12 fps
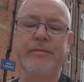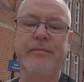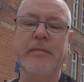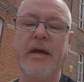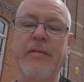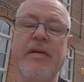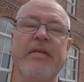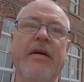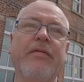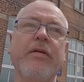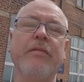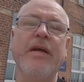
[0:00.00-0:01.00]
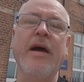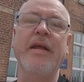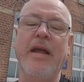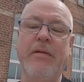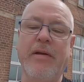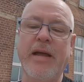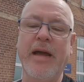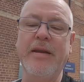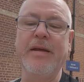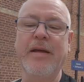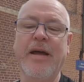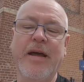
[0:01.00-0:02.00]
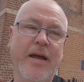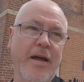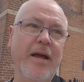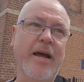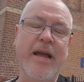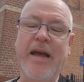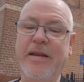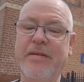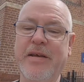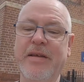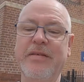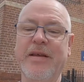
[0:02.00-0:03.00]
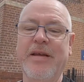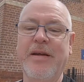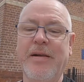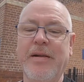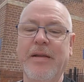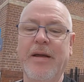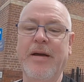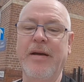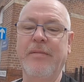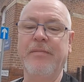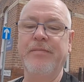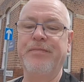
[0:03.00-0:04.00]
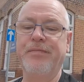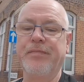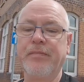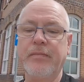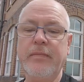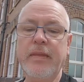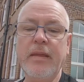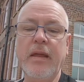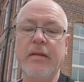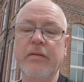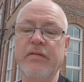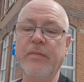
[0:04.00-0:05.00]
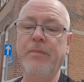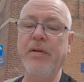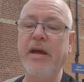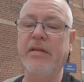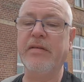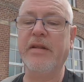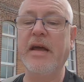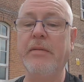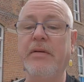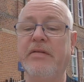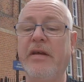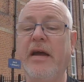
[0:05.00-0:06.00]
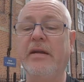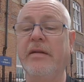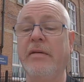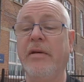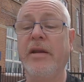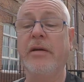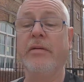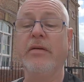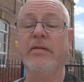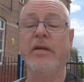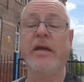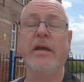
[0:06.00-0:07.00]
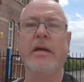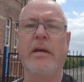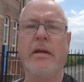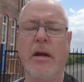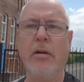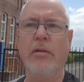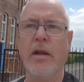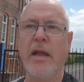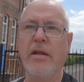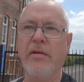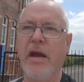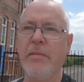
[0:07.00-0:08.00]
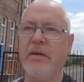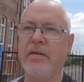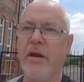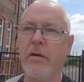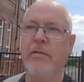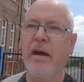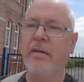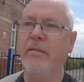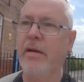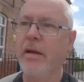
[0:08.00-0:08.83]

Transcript: Now the reason I've come down here again he says, there was a bridge. Now it said that it went across the Old Clee Drain, which I know ran